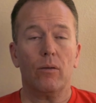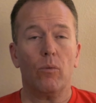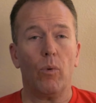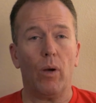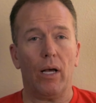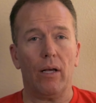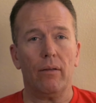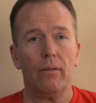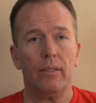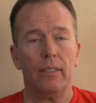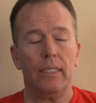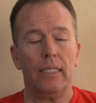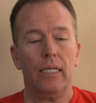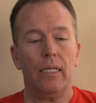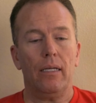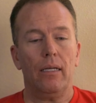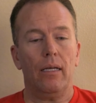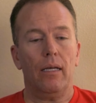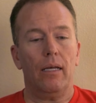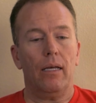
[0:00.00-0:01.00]
Well,
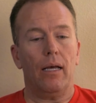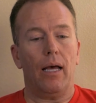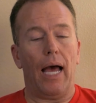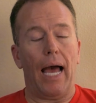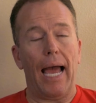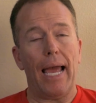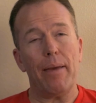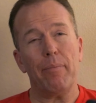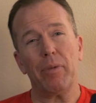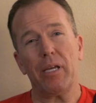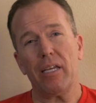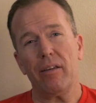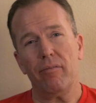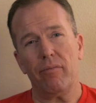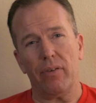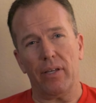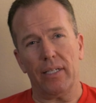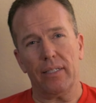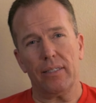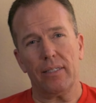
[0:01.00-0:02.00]
I am
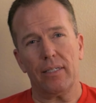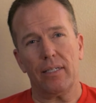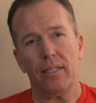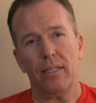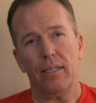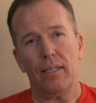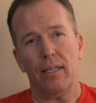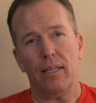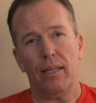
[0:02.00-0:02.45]
convinced